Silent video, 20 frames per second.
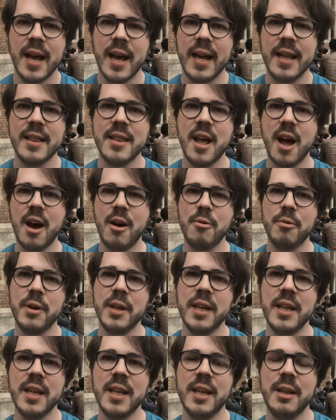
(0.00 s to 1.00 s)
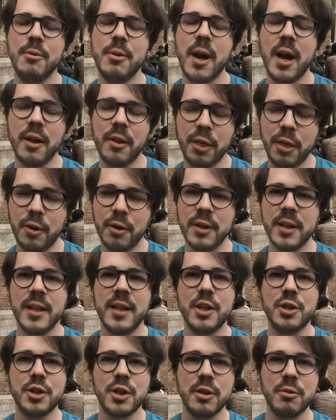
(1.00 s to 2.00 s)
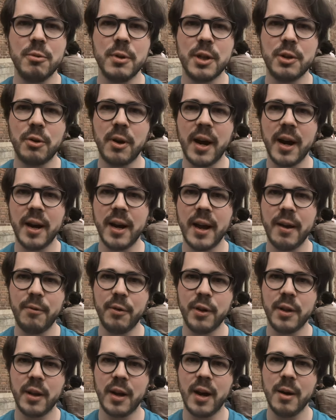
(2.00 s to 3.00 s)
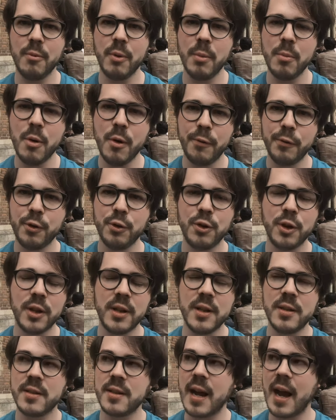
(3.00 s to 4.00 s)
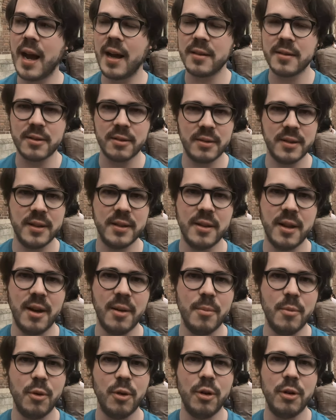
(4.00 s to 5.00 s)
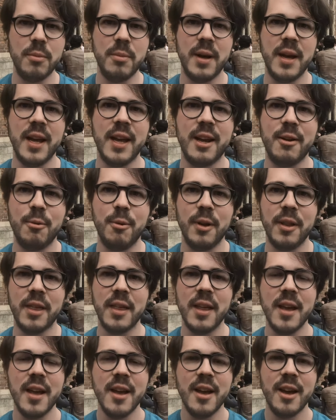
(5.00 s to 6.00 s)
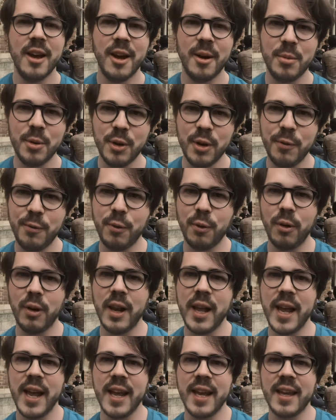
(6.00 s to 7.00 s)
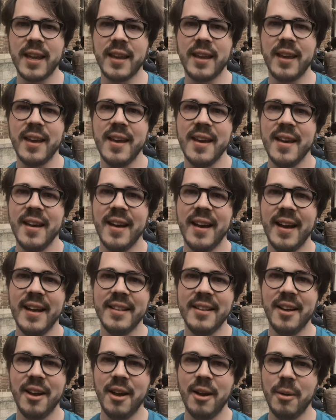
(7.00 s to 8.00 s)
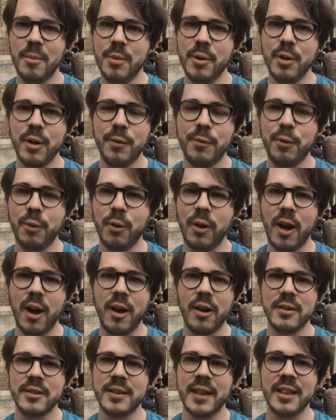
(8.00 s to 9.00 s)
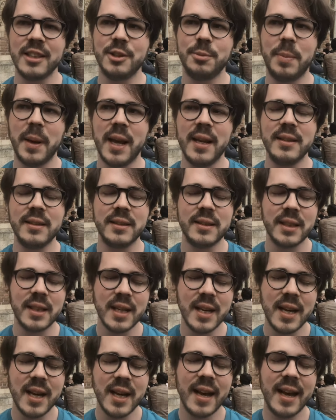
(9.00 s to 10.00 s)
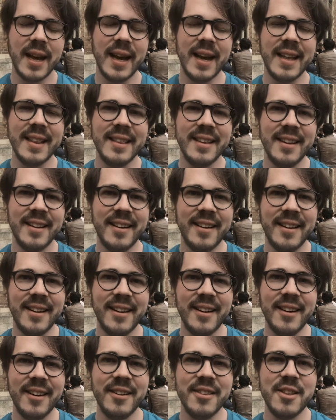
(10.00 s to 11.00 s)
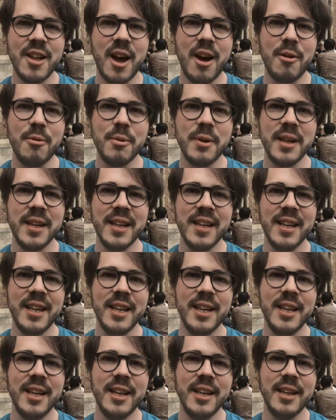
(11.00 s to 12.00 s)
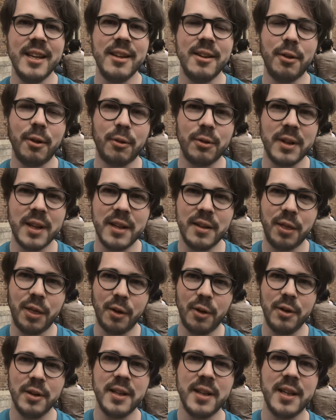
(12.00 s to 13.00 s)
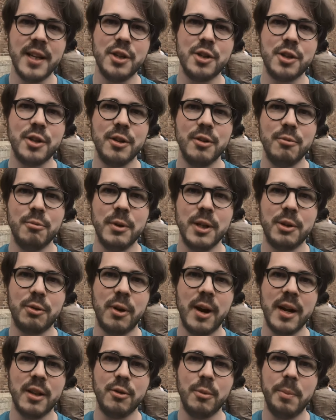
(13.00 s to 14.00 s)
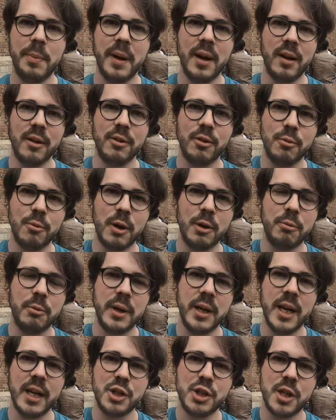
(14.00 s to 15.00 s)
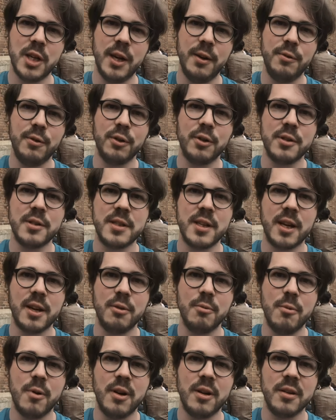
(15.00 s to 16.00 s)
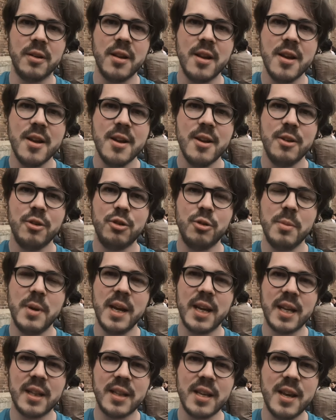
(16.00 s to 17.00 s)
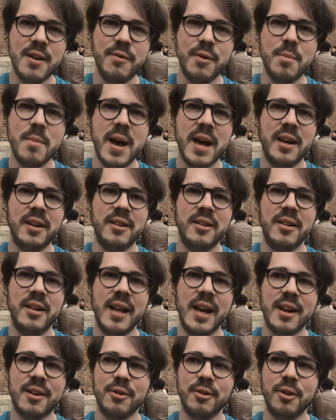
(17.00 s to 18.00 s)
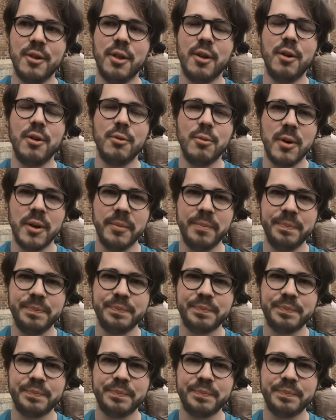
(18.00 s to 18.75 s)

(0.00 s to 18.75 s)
And now we are third edition. We try every time. We move to this castle in Molenbeek with a beautiful lake and a beautiful outside space. And now we, so this third edition, we try to build on what we achieved on the second one to make it even better, like on the third one.